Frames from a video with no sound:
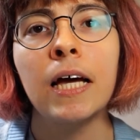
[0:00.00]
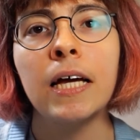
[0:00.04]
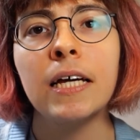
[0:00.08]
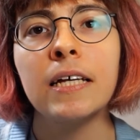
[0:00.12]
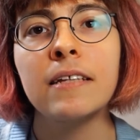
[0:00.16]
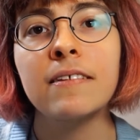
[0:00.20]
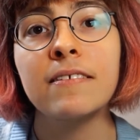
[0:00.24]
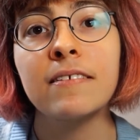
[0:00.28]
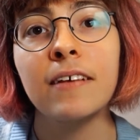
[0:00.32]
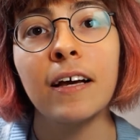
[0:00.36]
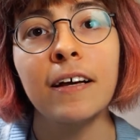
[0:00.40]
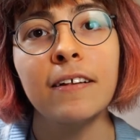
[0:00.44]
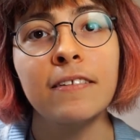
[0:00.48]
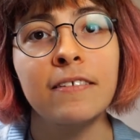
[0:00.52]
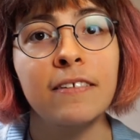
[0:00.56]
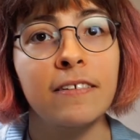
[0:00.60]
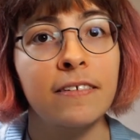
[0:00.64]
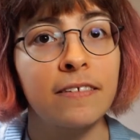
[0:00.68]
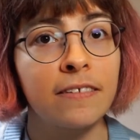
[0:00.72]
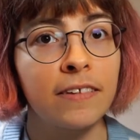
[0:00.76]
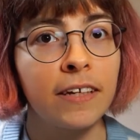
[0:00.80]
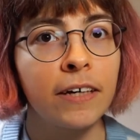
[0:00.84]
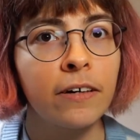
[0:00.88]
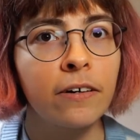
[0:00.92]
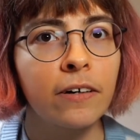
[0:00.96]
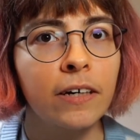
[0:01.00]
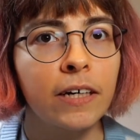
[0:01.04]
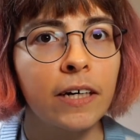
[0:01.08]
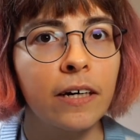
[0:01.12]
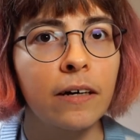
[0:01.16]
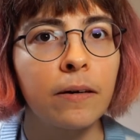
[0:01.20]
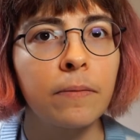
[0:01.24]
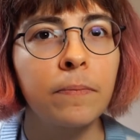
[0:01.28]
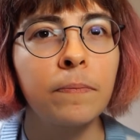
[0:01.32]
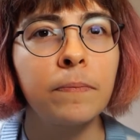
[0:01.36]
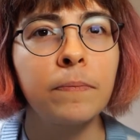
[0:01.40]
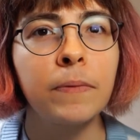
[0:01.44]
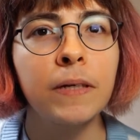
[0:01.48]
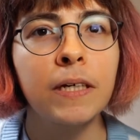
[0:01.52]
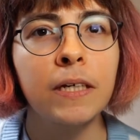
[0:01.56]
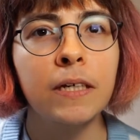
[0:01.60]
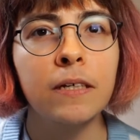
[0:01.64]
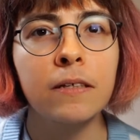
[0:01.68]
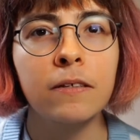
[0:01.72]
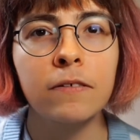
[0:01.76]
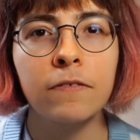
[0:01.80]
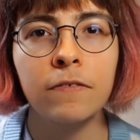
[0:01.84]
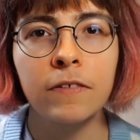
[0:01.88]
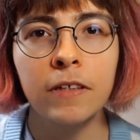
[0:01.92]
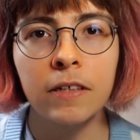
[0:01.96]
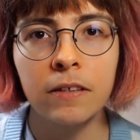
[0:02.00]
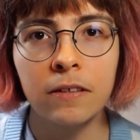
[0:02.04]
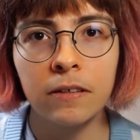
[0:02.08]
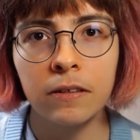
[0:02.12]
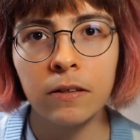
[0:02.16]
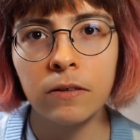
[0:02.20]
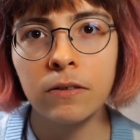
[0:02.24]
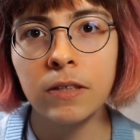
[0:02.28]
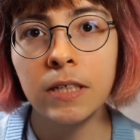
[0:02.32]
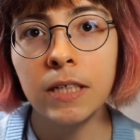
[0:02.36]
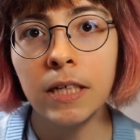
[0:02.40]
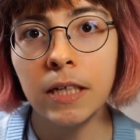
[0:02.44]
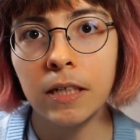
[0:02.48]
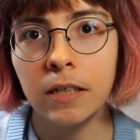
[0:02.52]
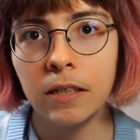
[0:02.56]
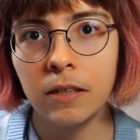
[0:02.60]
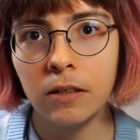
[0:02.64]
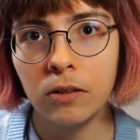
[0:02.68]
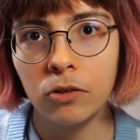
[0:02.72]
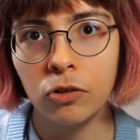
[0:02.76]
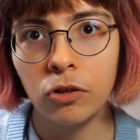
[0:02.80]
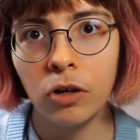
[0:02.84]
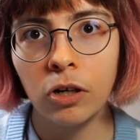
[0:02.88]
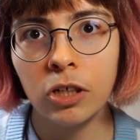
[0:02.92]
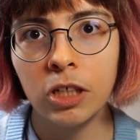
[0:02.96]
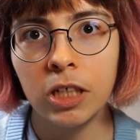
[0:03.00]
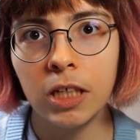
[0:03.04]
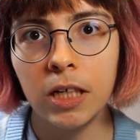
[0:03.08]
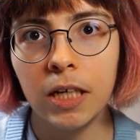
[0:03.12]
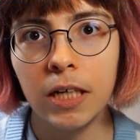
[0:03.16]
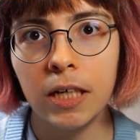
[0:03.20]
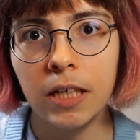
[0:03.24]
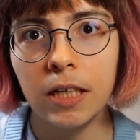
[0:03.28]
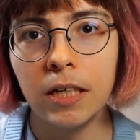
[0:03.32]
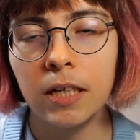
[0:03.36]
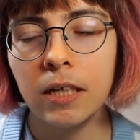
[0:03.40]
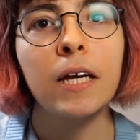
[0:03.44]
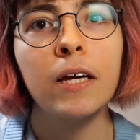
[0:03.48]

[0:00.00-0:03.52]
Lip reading: incites hysteria because of the associated androgyny.